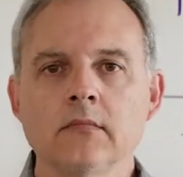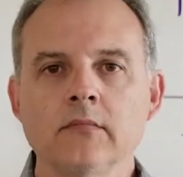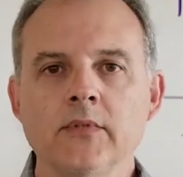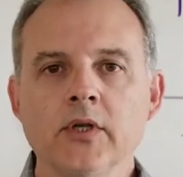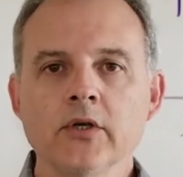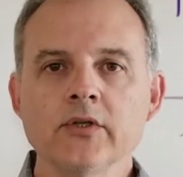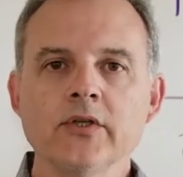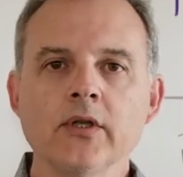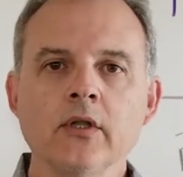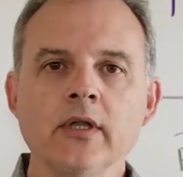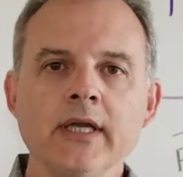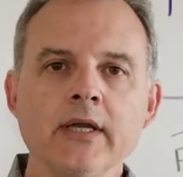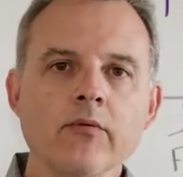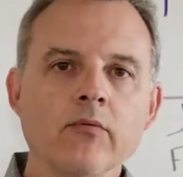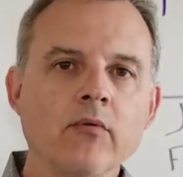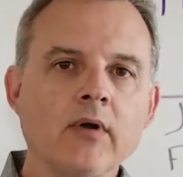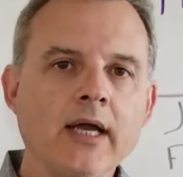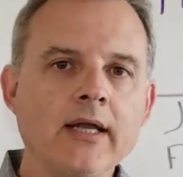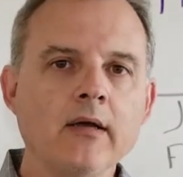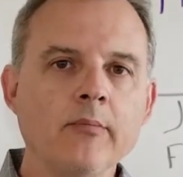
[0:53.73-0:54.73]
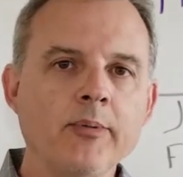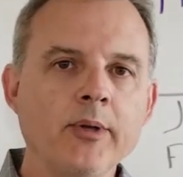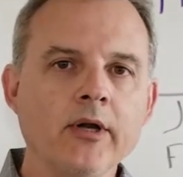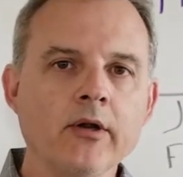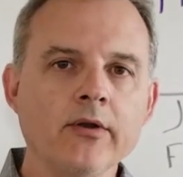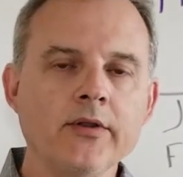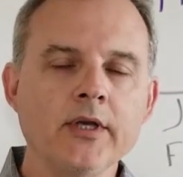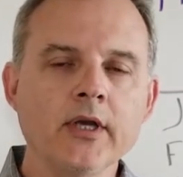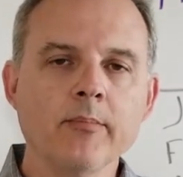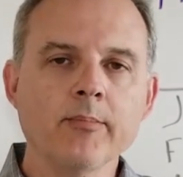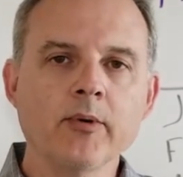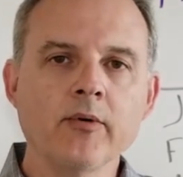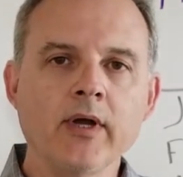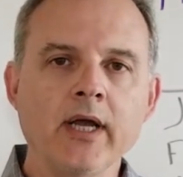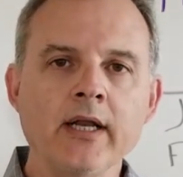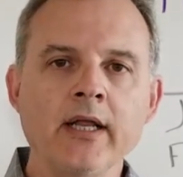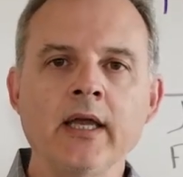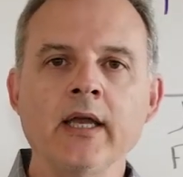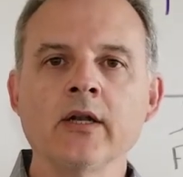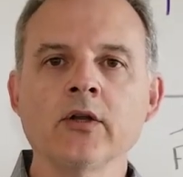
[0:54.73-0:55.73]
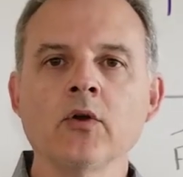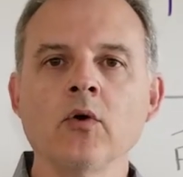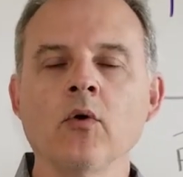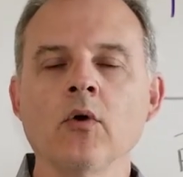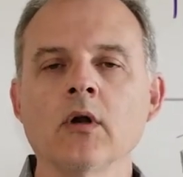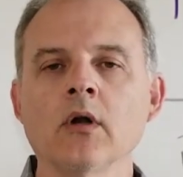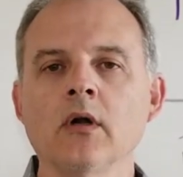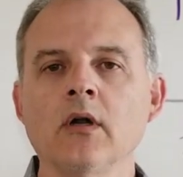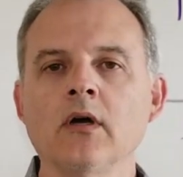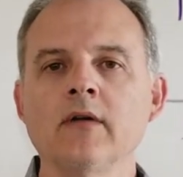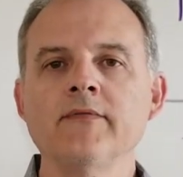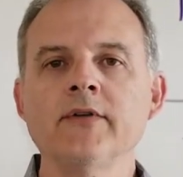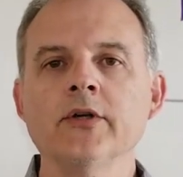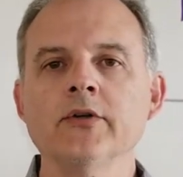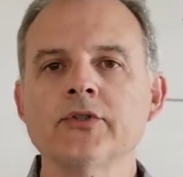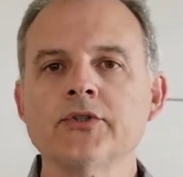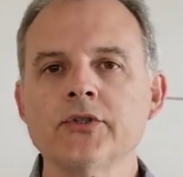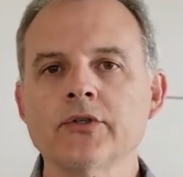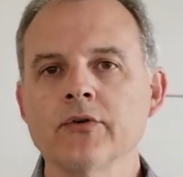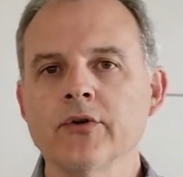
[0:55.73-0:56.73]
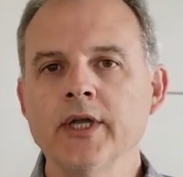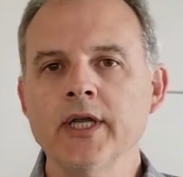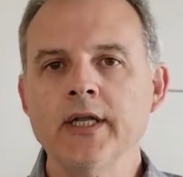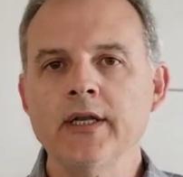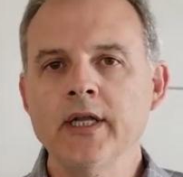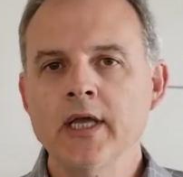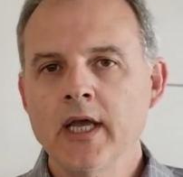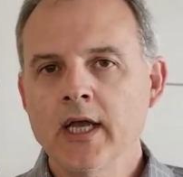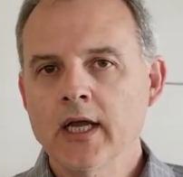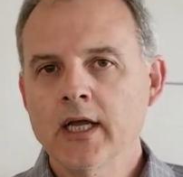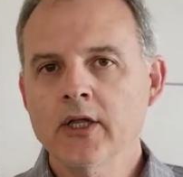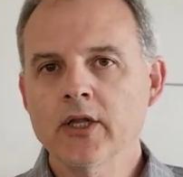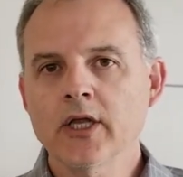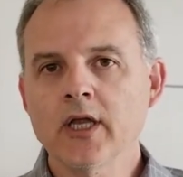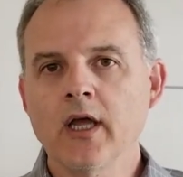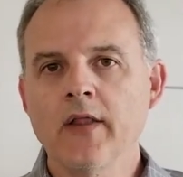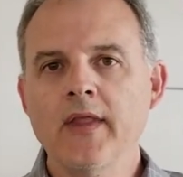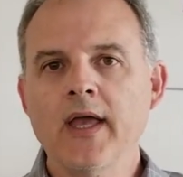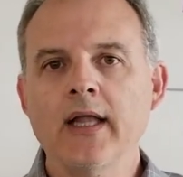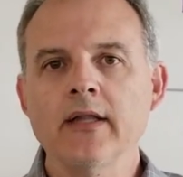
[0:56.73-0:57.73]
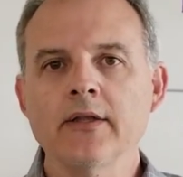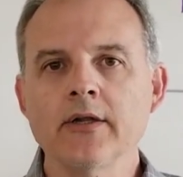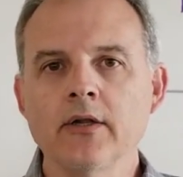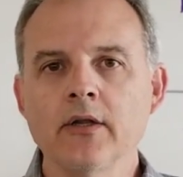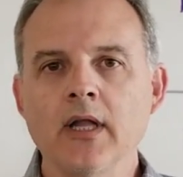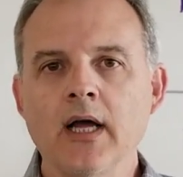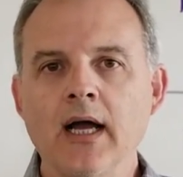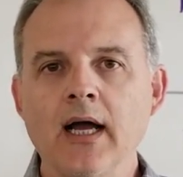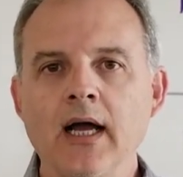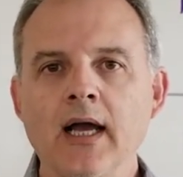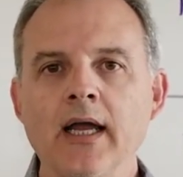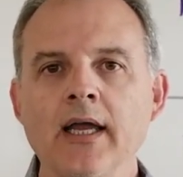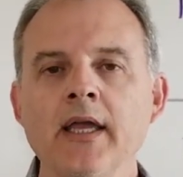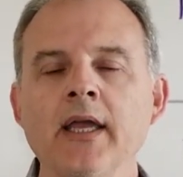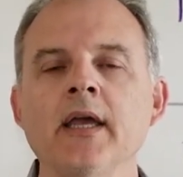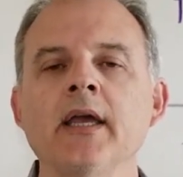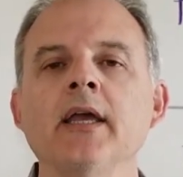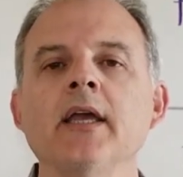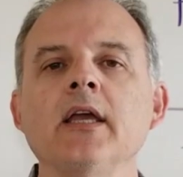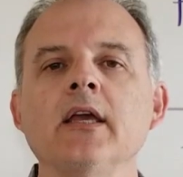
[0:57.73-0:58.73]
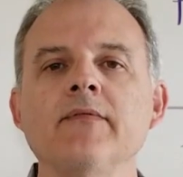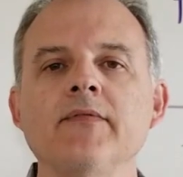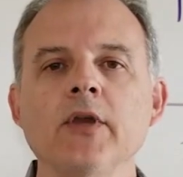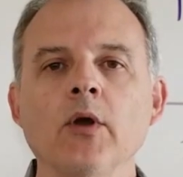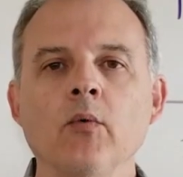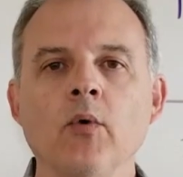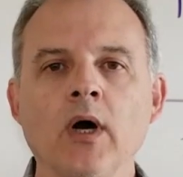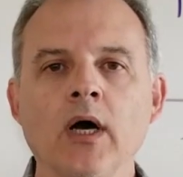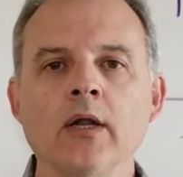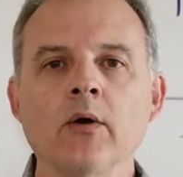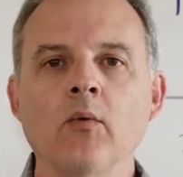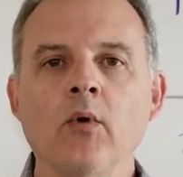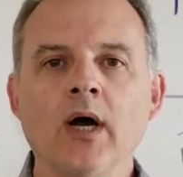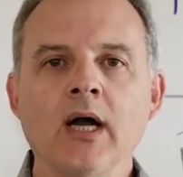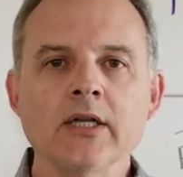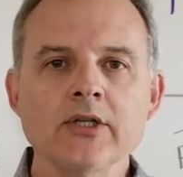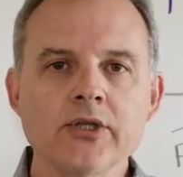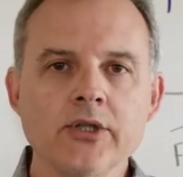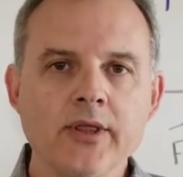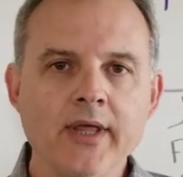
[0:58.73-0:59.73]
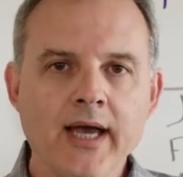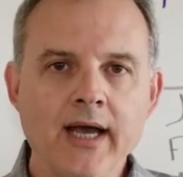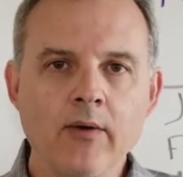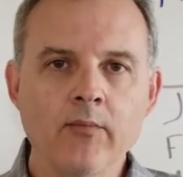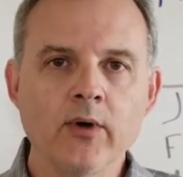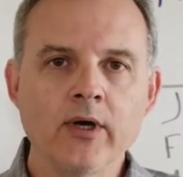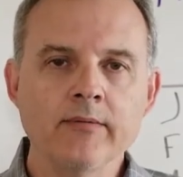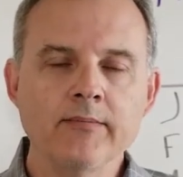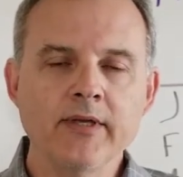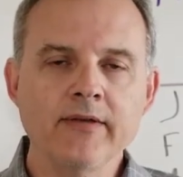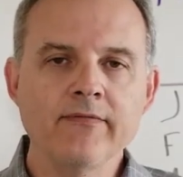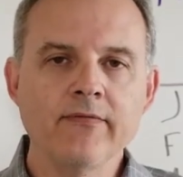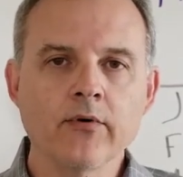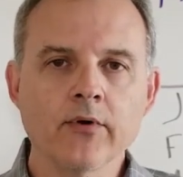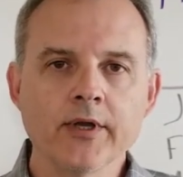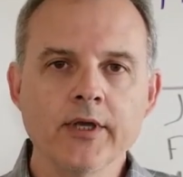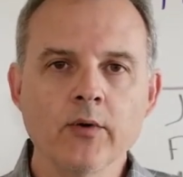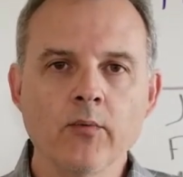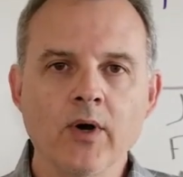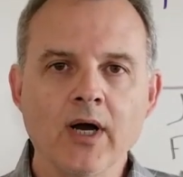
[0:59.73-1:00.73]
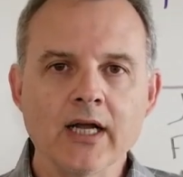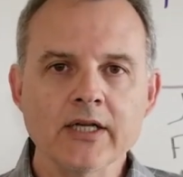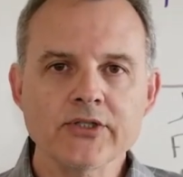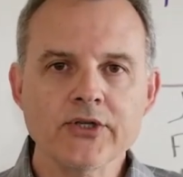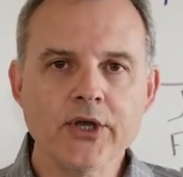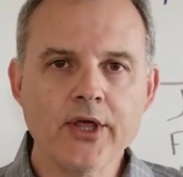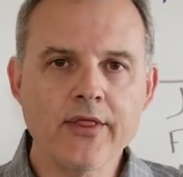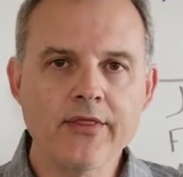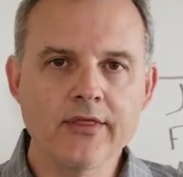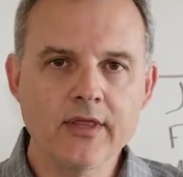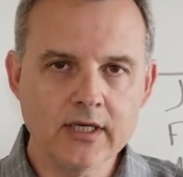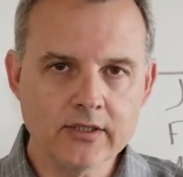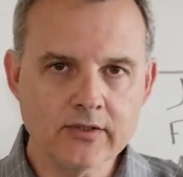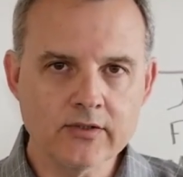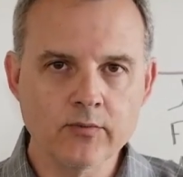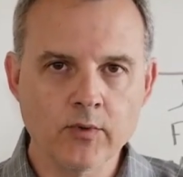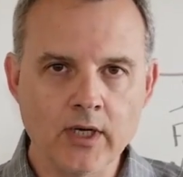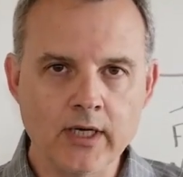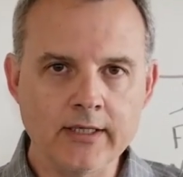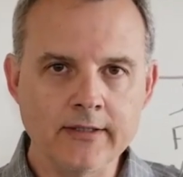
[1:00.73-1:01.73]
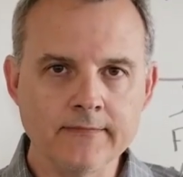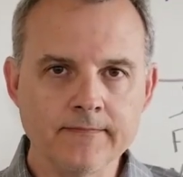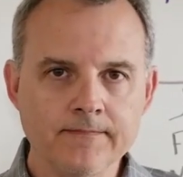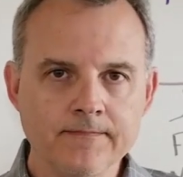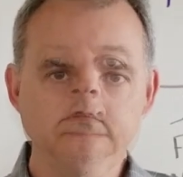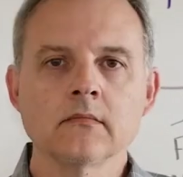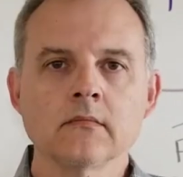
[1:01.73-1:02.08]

There's a link right up here in the upper right-hand corner of your screen. Click on that little I if you want to watch that one before you watch this one.